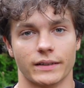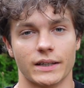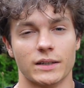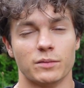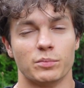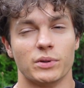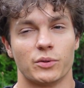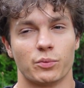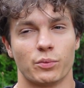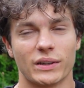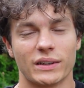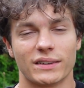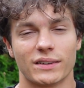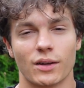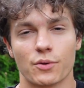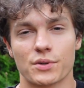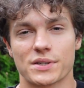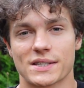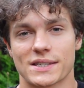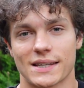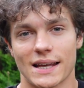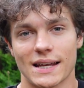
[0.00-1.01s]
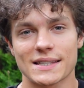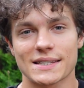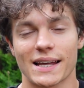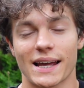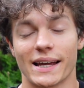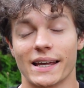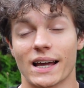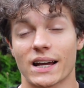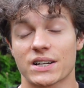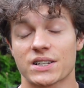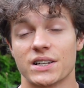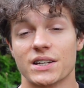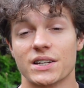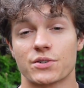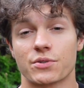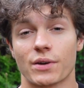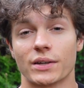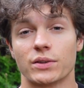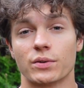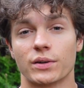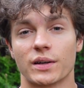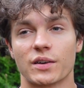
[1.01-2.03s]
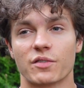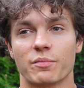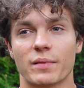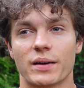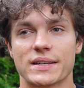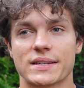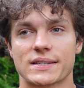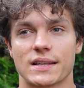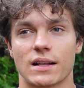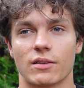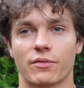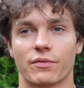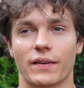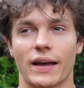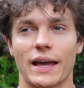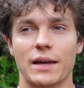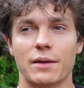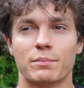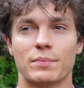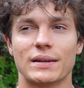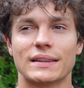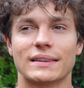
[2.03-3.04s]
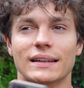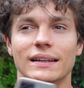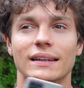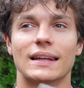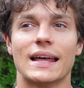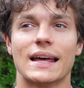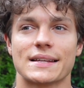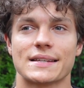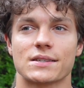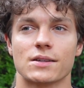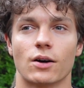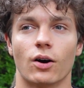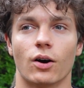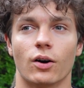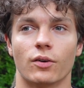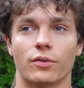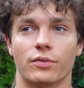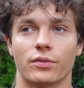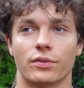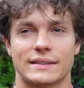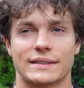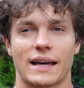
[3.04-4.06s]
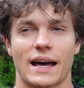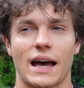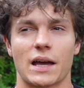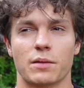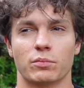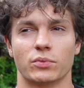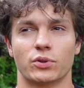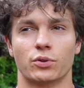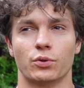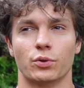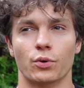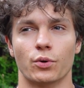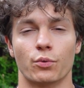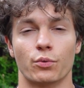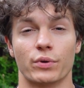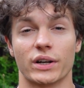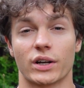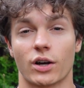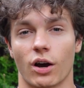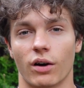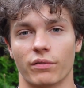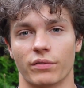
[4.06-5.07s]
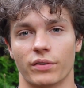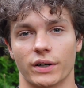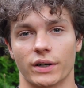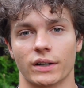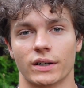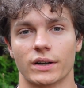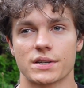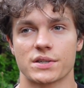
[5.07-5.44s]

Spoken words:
In between those sets, I actually try to give myself a bit less of time to recover,